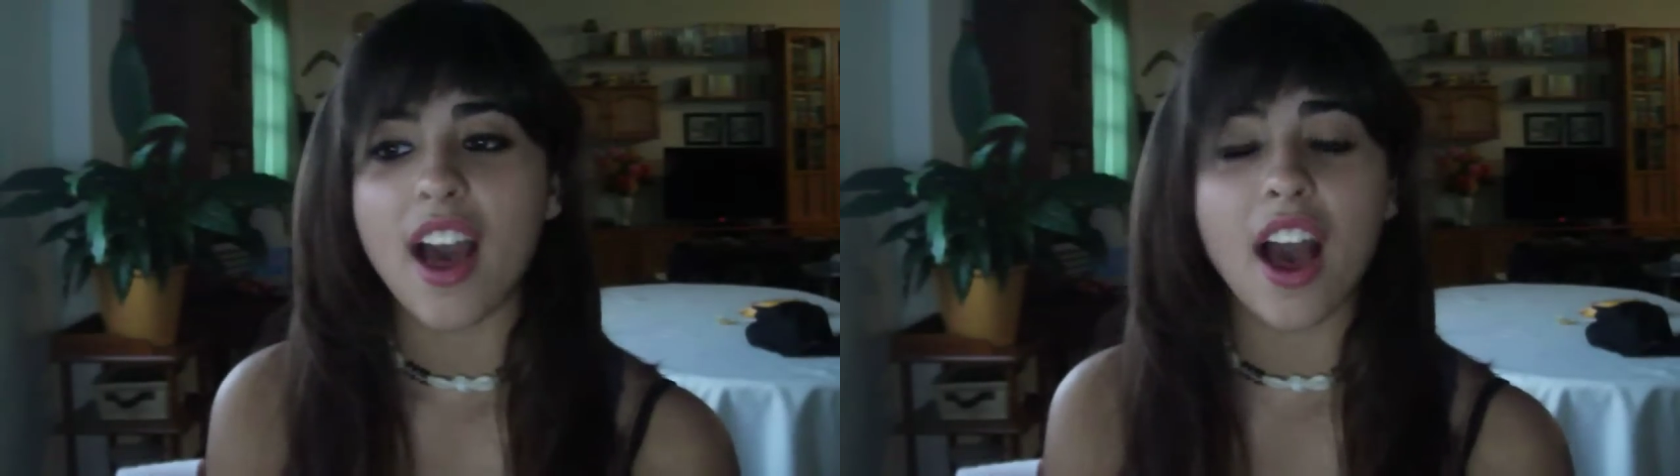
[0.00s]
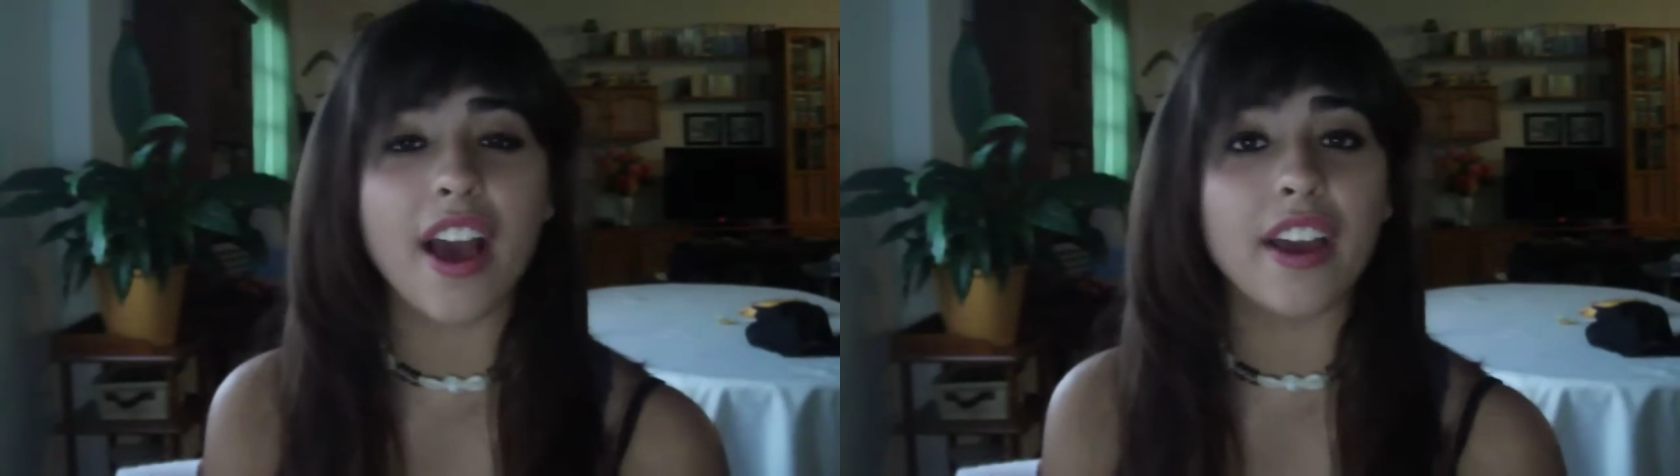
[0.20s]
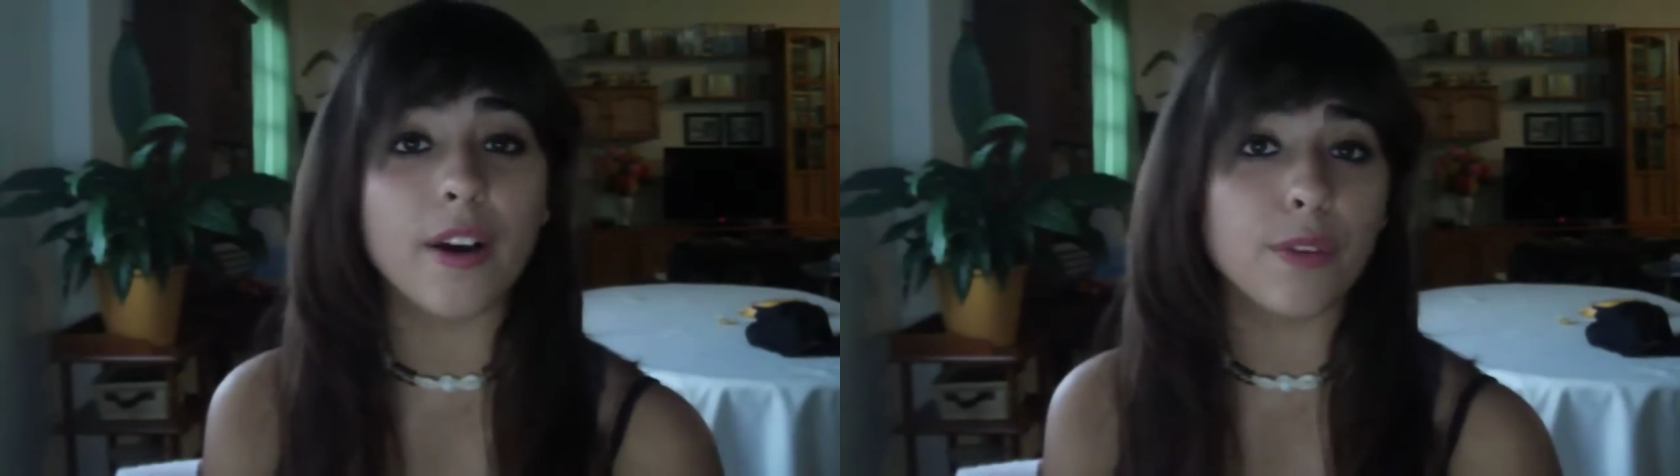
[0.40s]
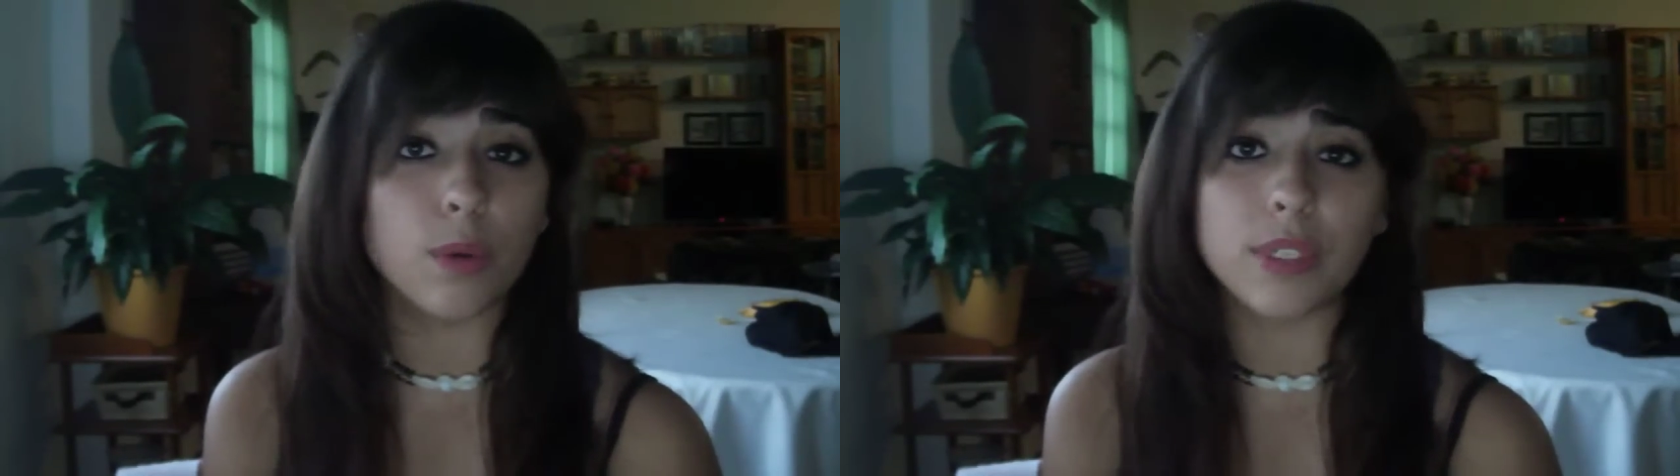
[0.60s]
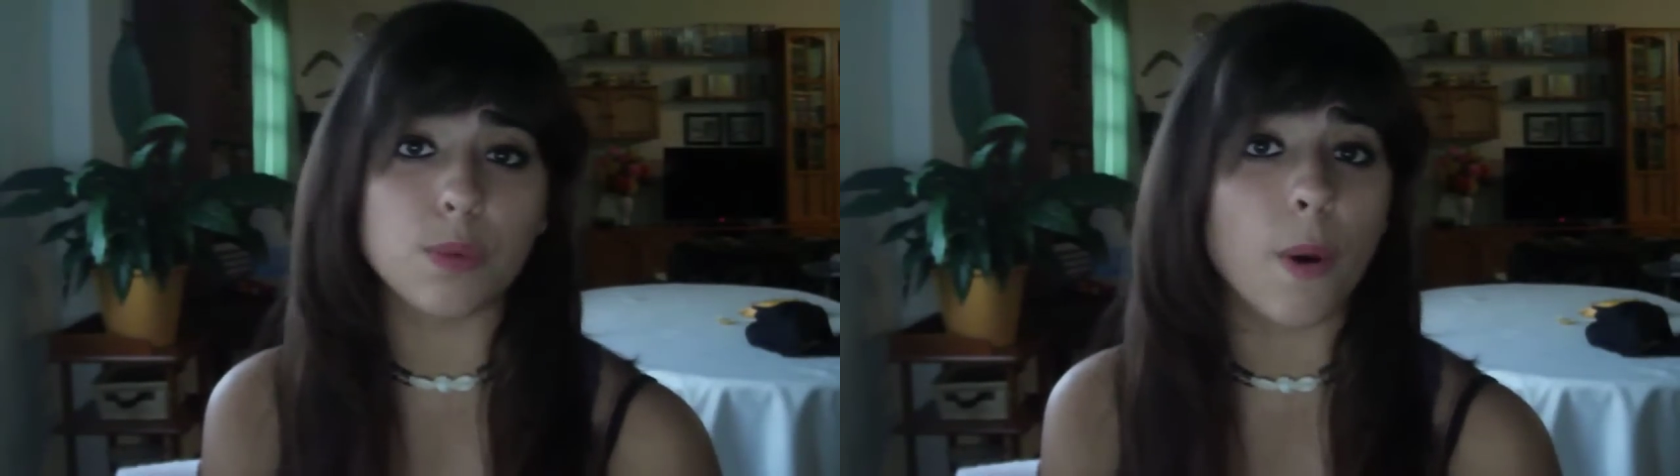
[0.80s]
I have
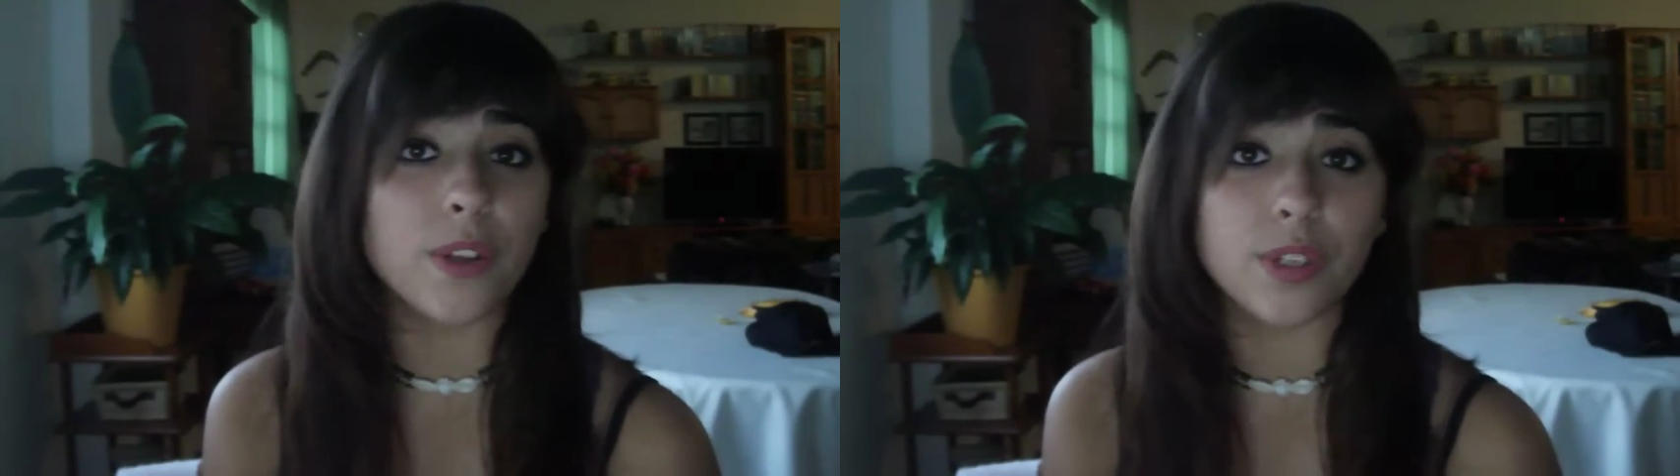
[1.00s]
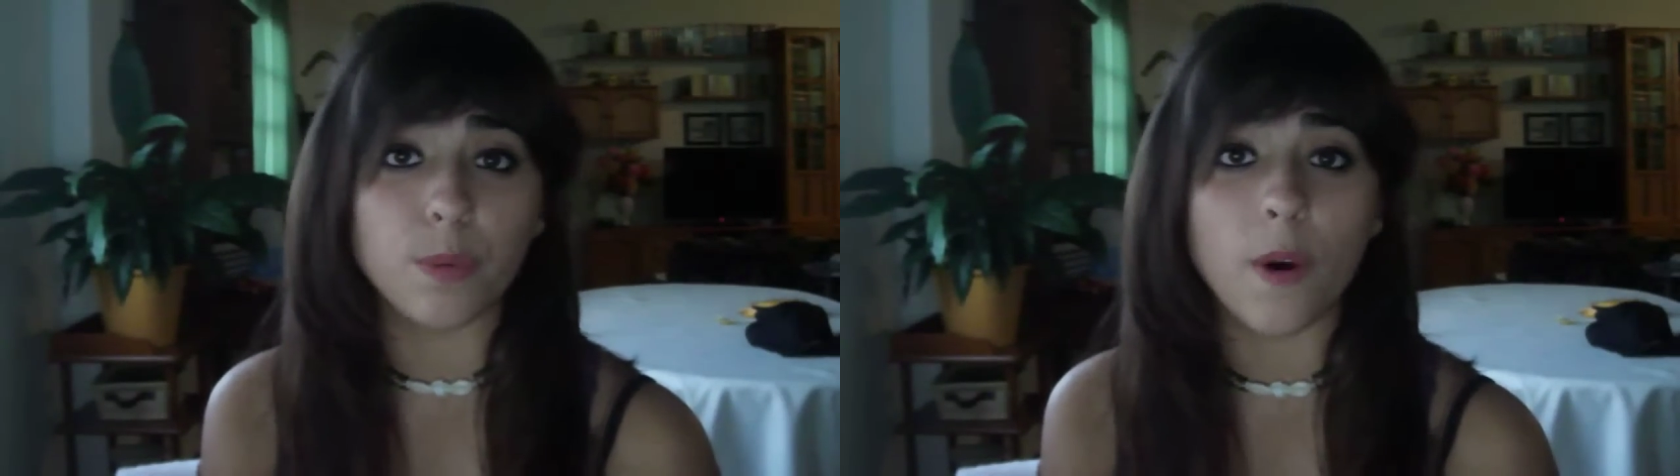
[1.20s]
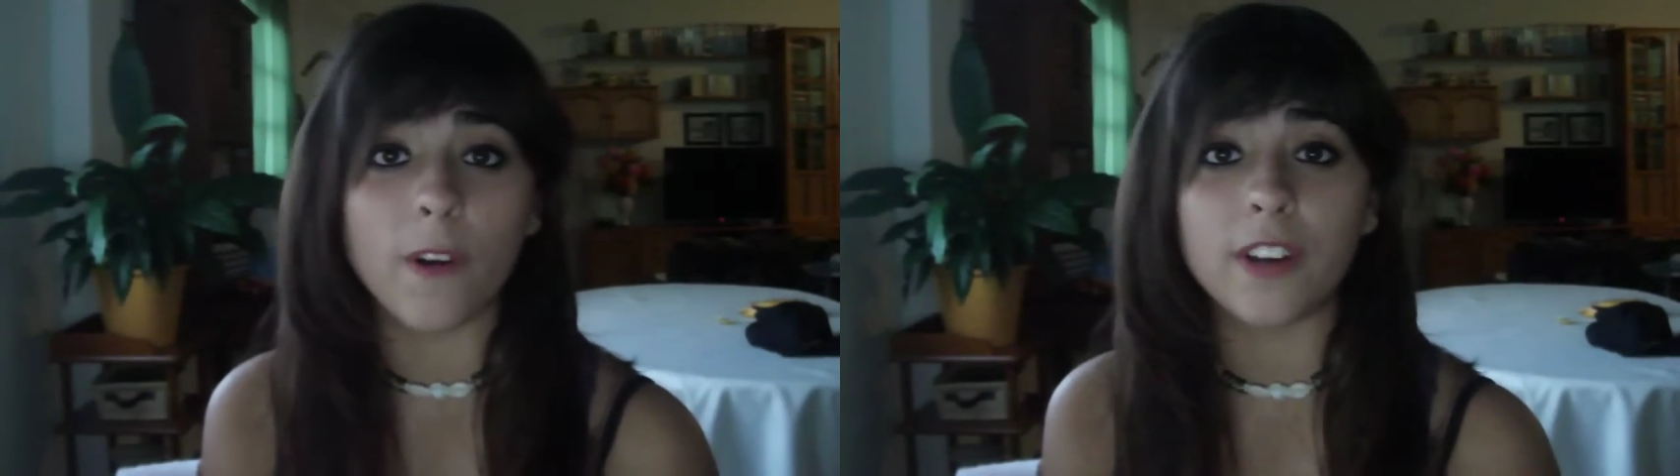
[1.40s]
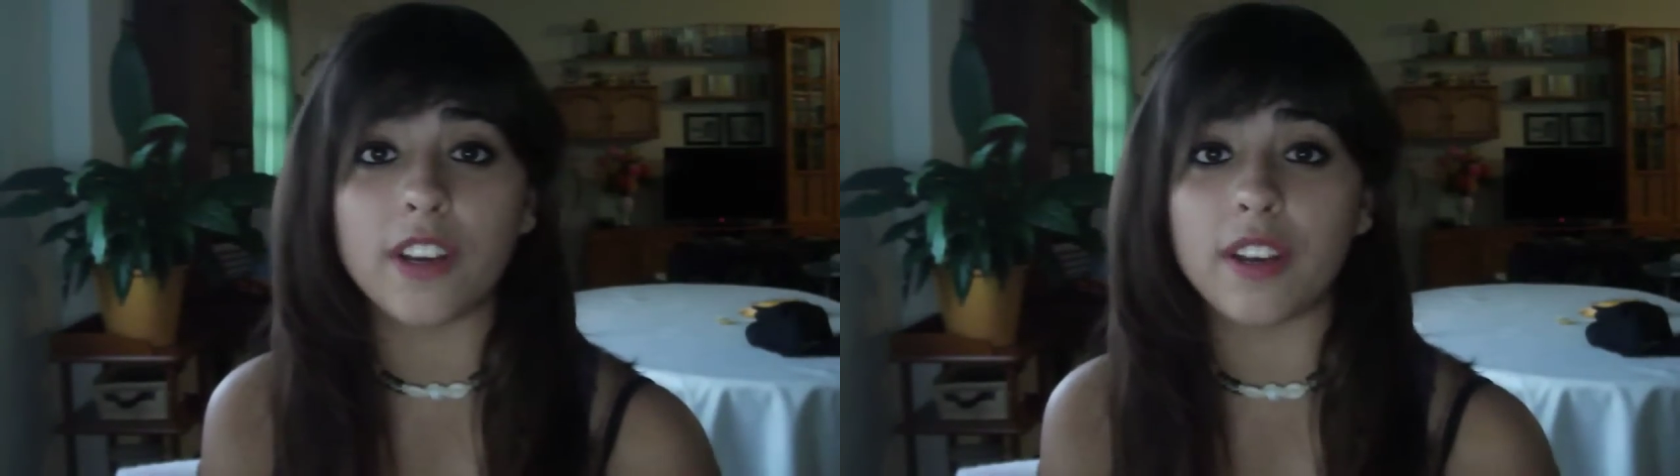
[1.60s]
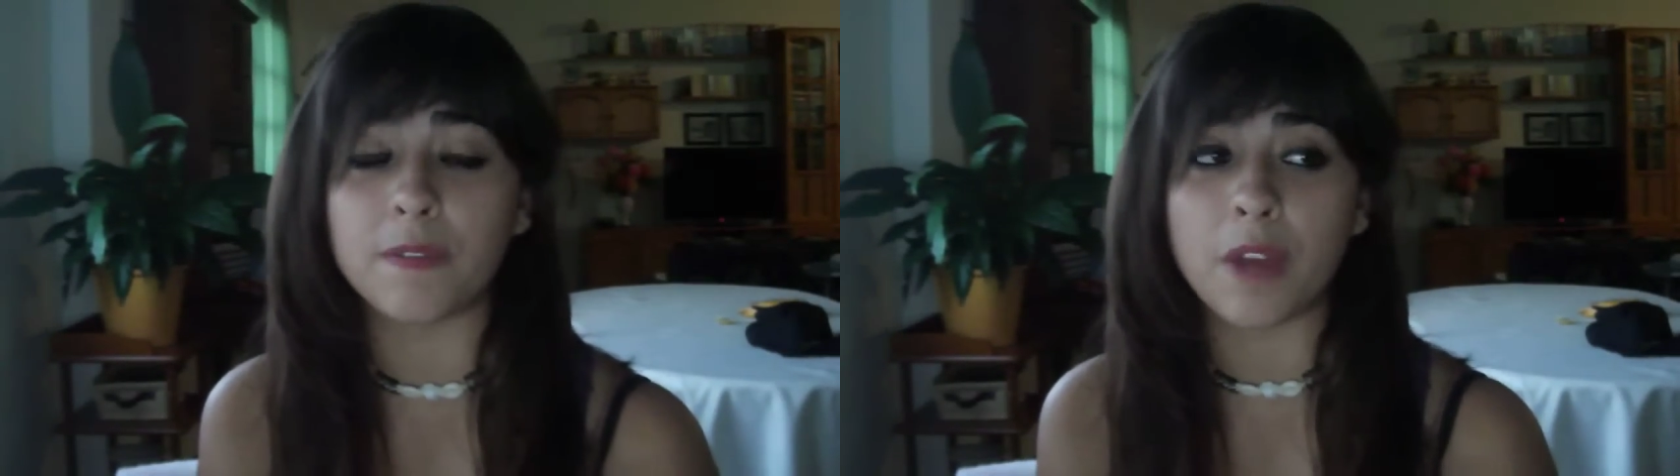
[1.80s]
always wanted one
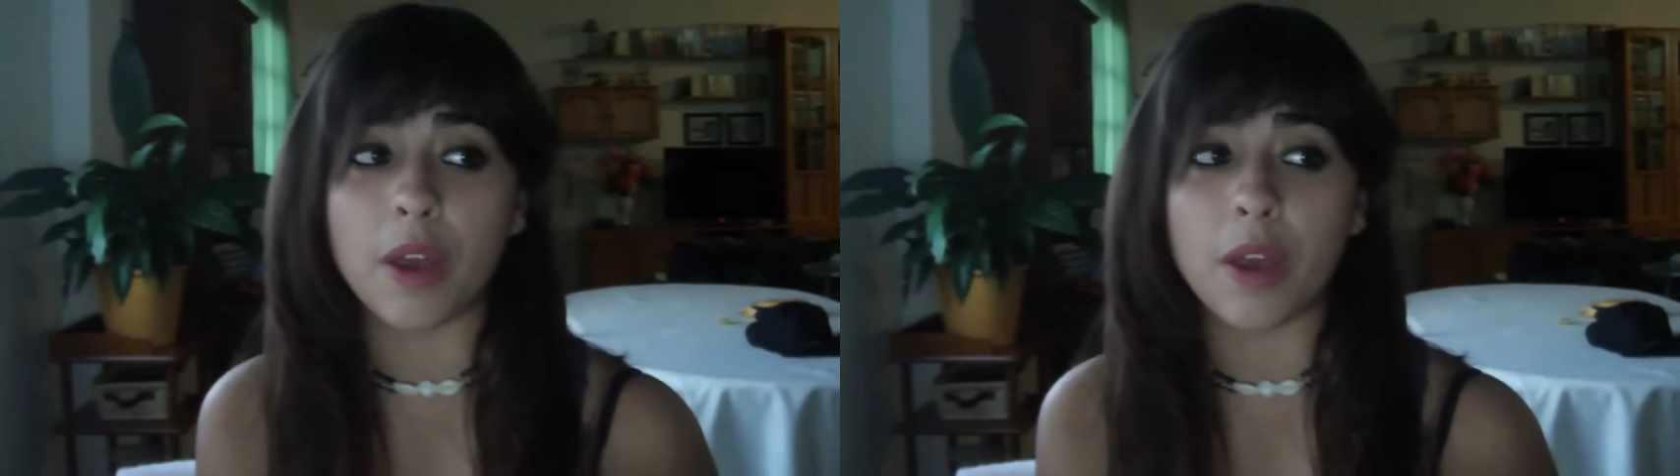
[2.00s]
and